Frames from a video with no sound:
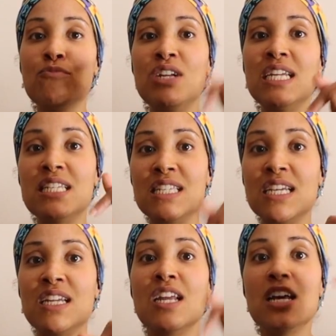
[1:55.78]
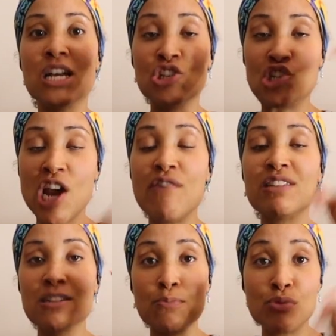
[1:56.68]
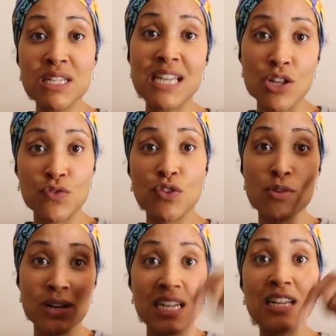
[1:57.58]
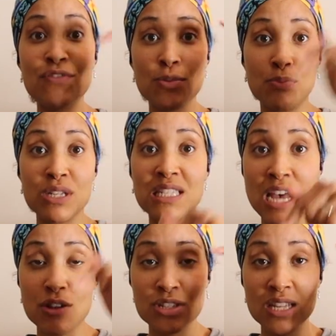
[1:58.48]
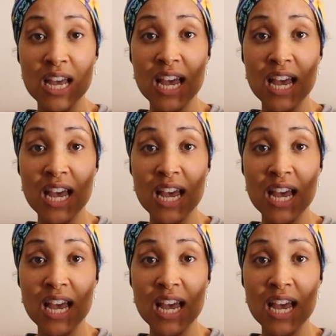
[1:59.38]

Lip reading: releasing and sharing some printouts for you. I'm going to leave the printouts